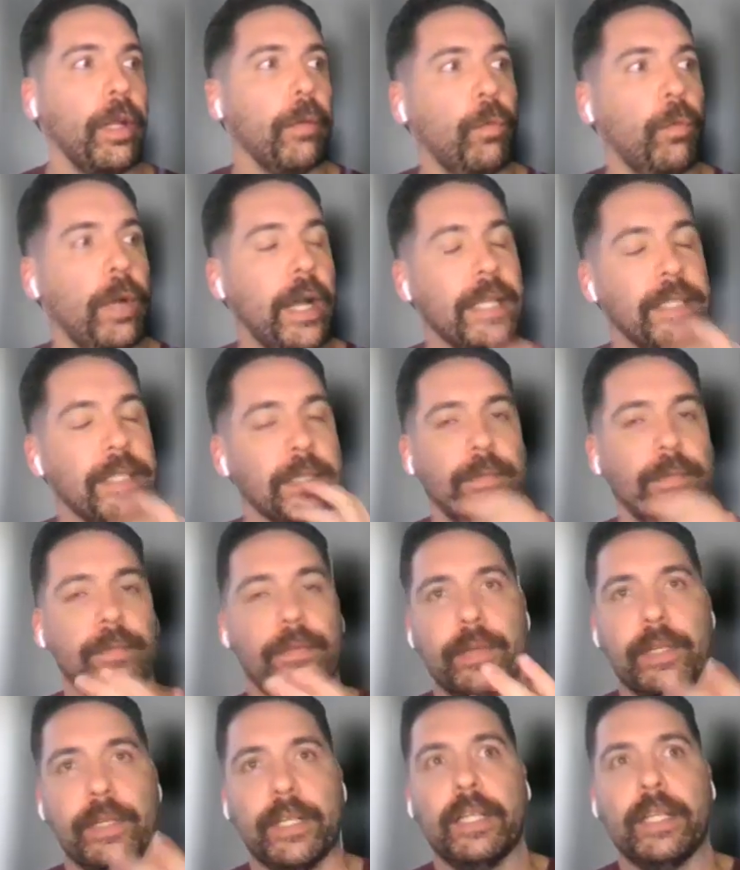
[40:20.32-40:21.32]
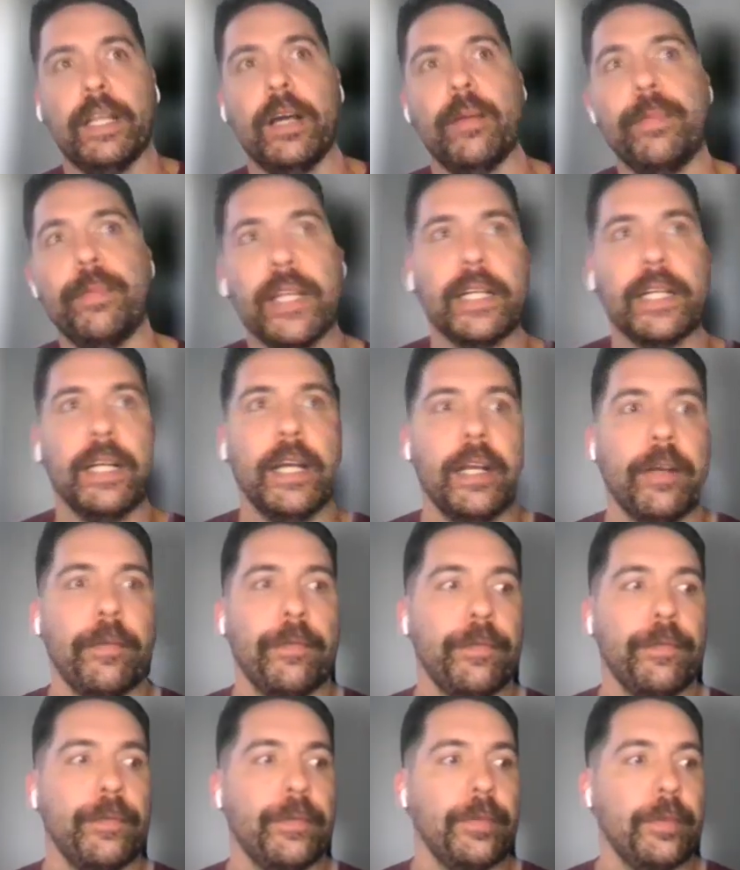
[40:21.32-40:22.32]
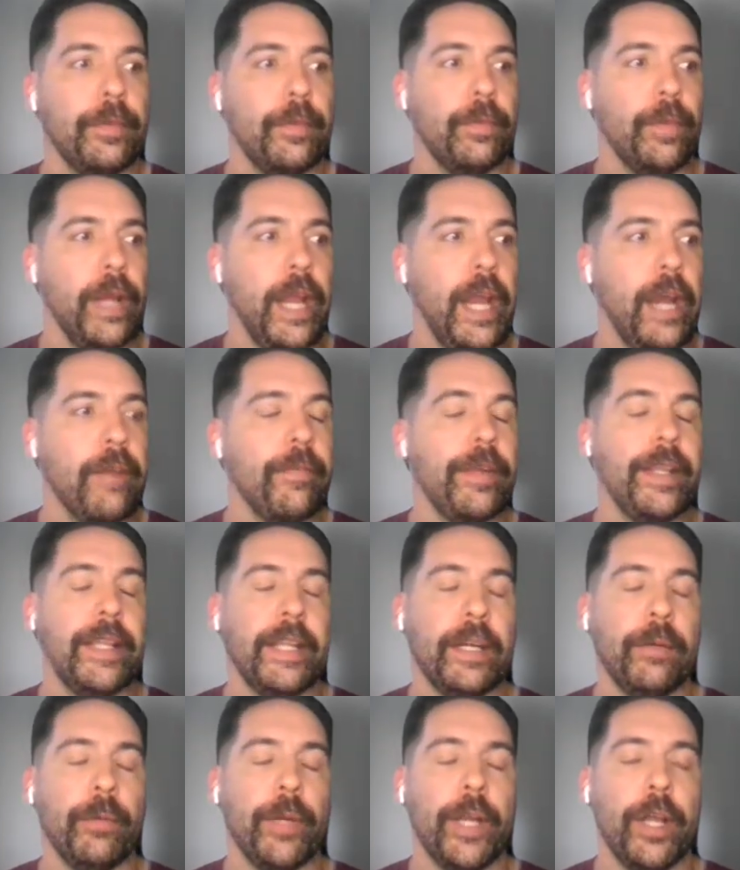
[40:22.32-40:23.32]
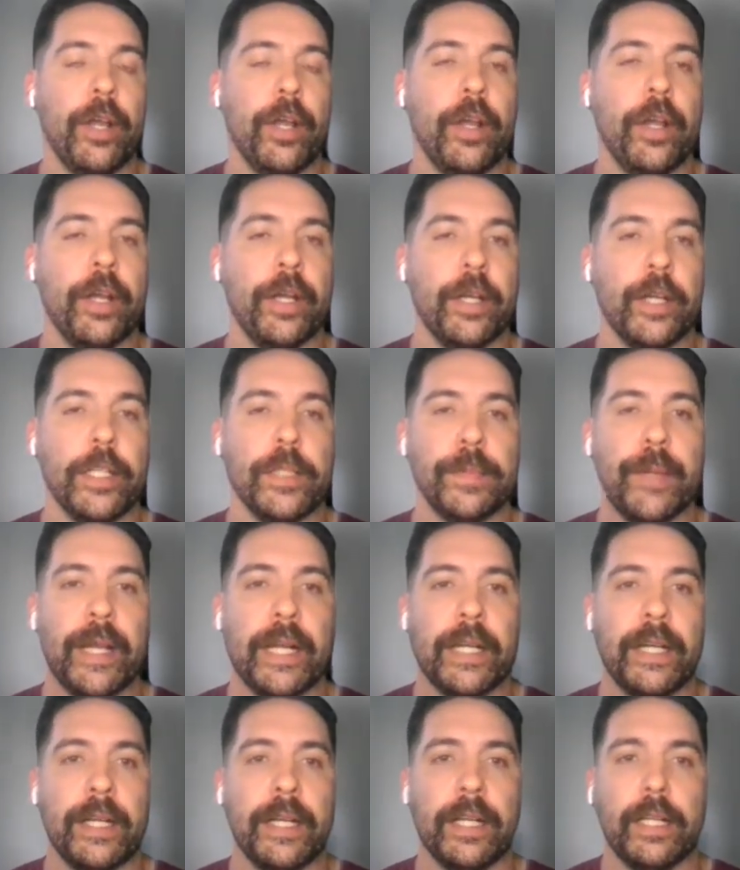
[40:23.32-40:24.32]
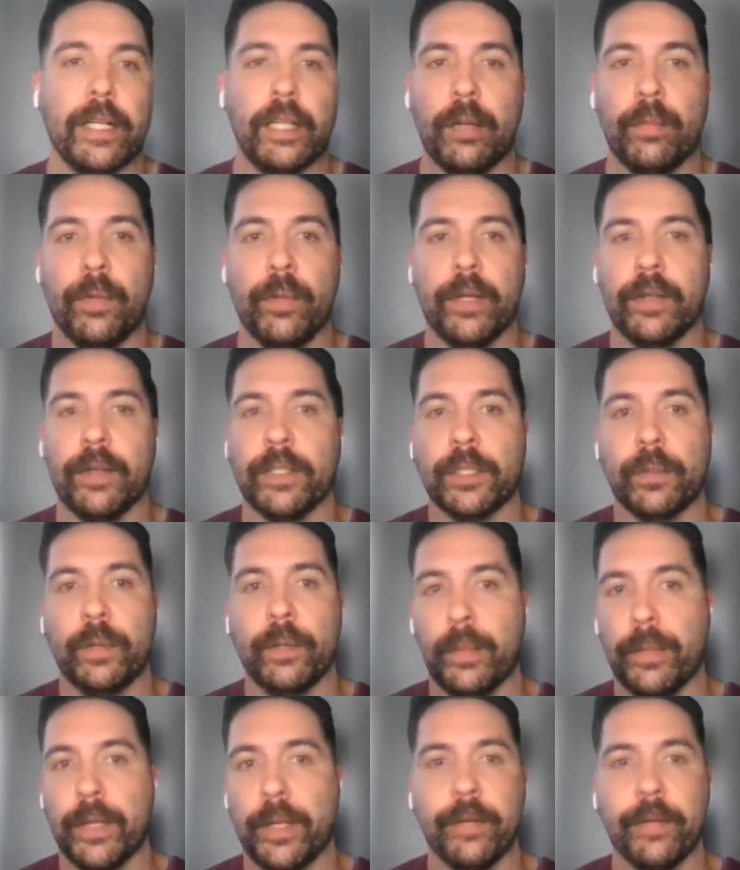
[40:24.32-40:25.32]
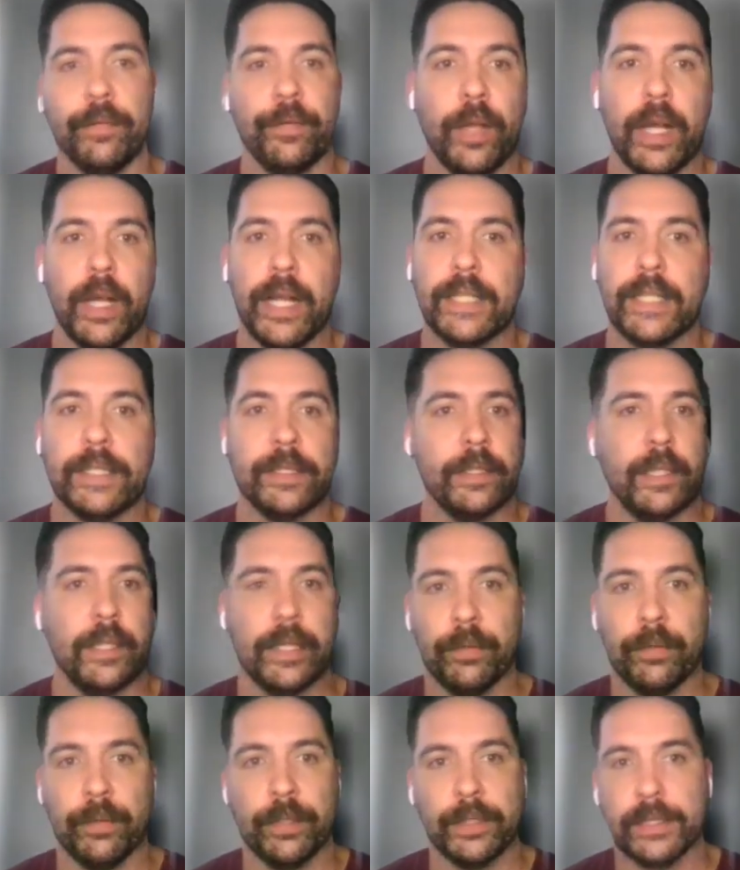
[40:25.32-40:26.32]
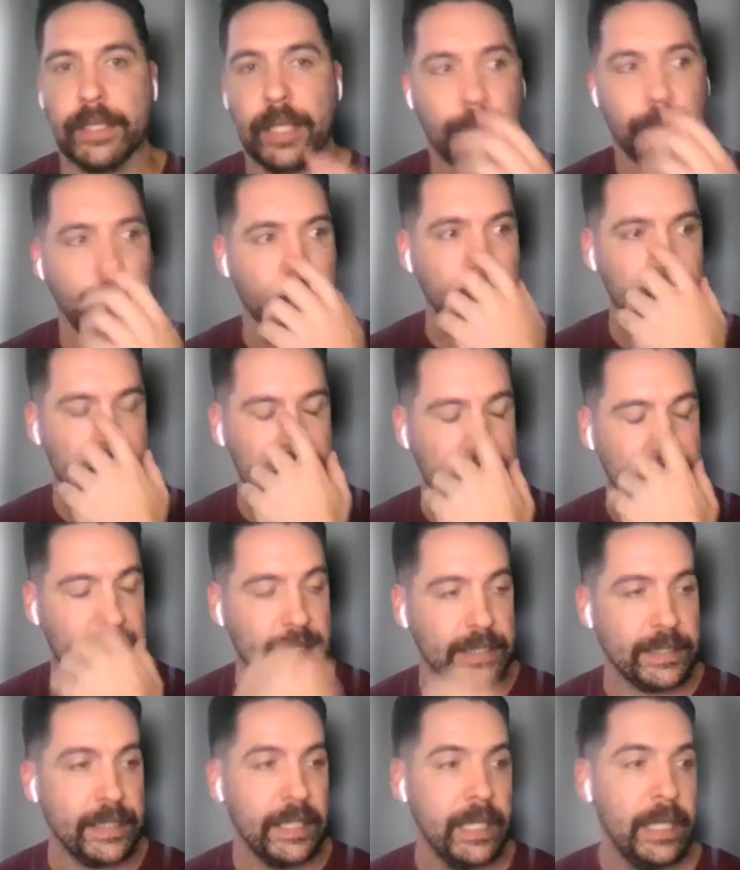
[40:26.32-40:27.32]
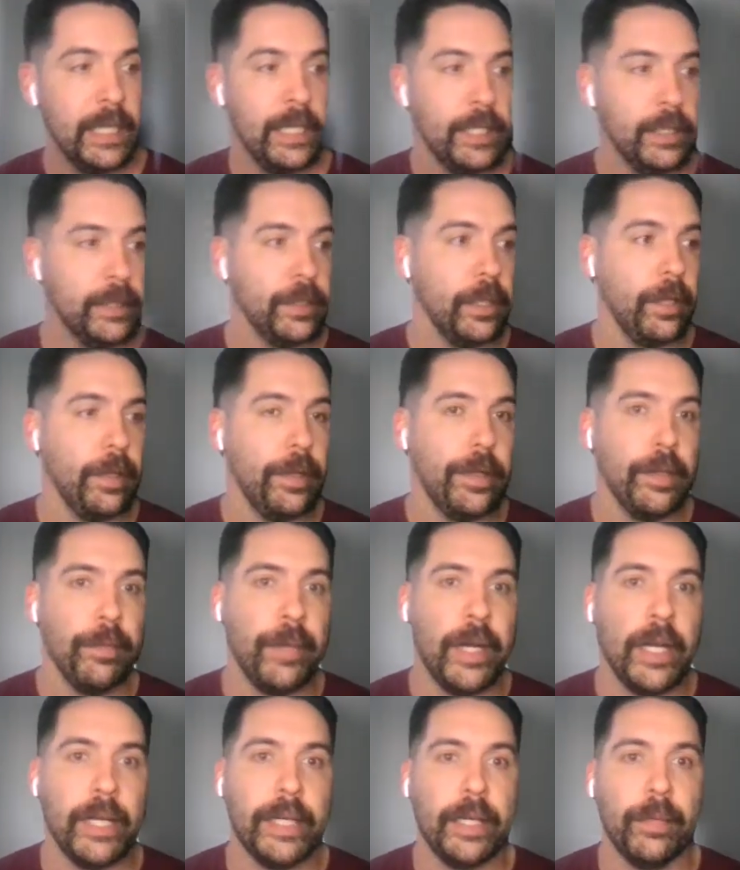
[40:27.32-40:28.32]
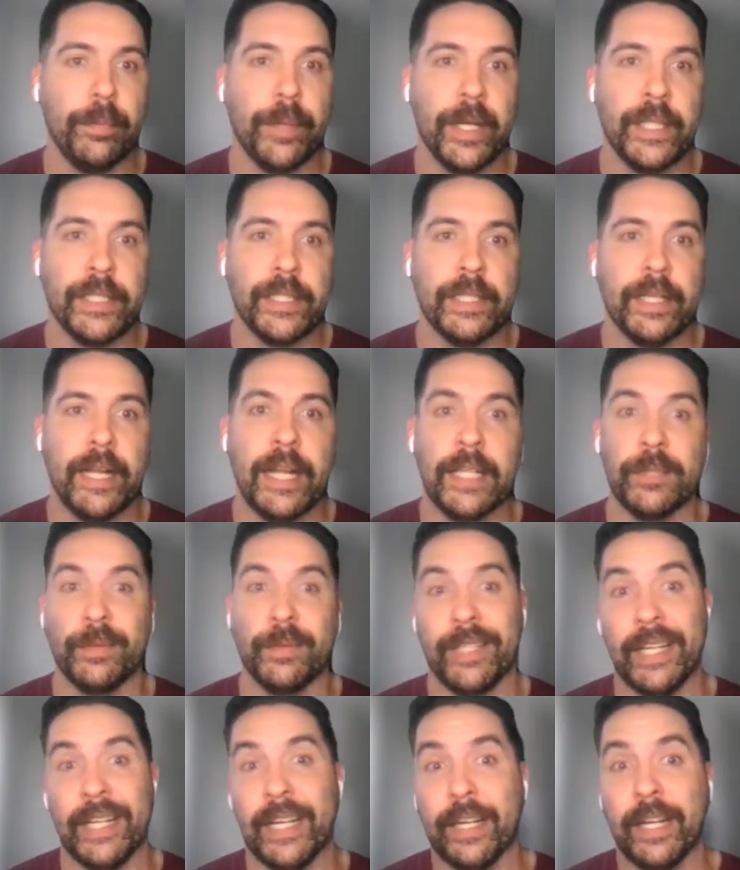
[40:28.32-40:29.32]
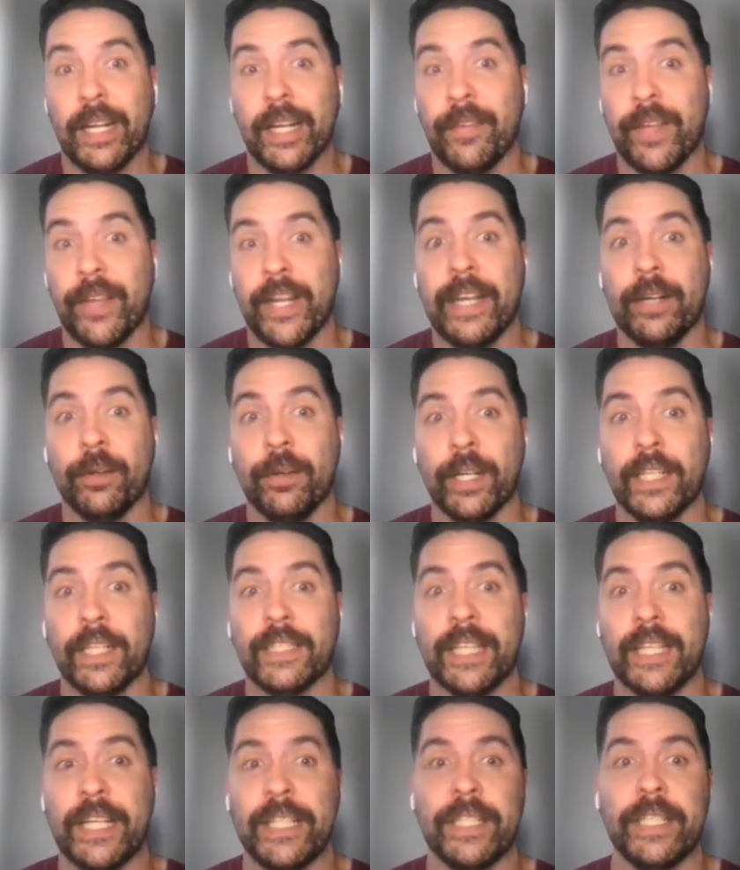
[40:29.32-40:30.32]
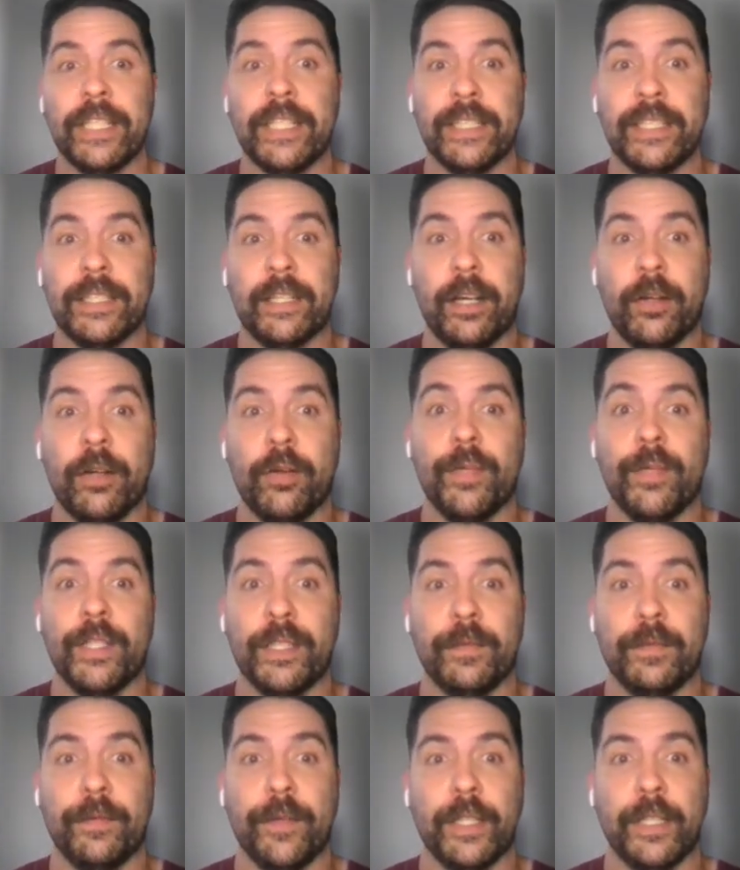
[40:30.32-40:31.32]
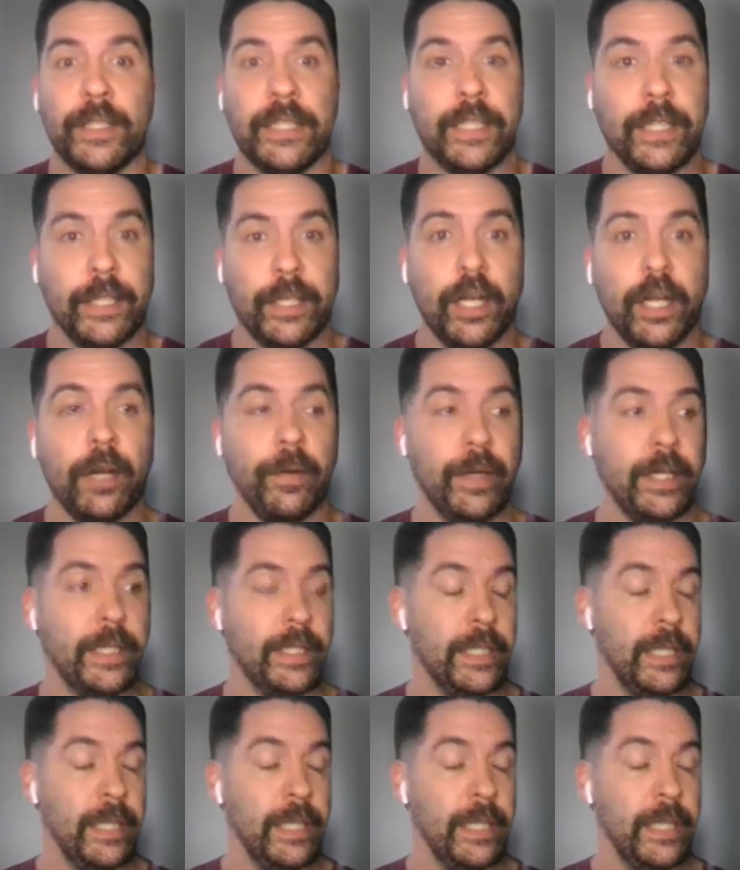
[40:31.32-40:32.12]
as a club that kind of everything we earn goes back into the club, whether it's equipment, flights, like the stuff we've discussed. So the marketing budget, as with any organization, is almost the first thing to go. And